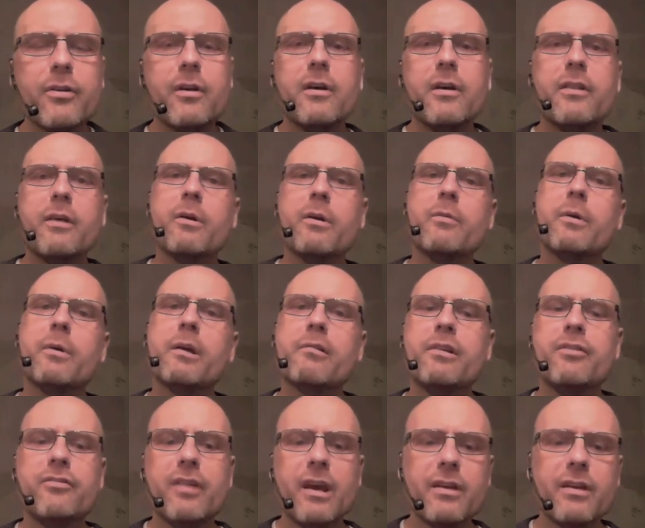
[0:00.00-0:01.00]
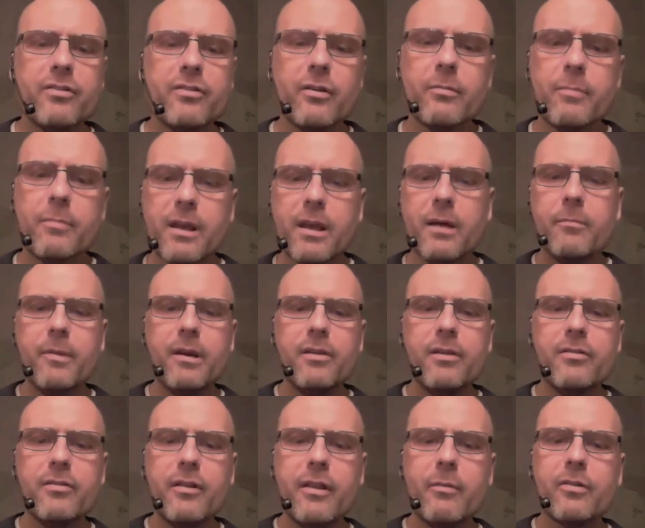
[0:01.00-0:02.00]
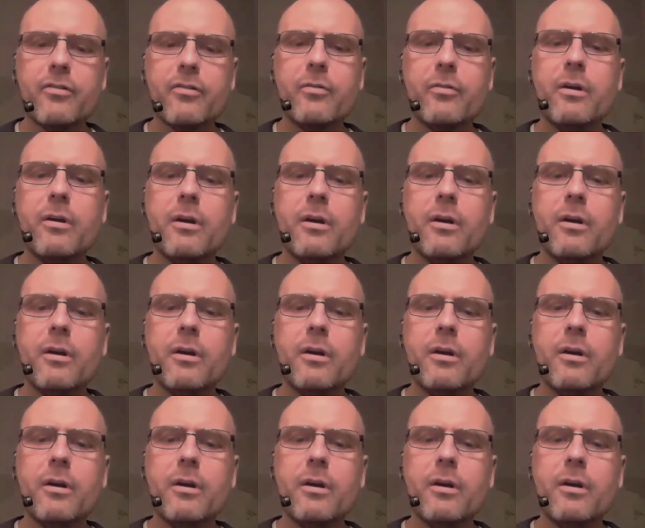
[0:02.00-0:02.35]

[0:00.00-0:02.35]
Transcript: They want to increase taxes on big companies, and they want to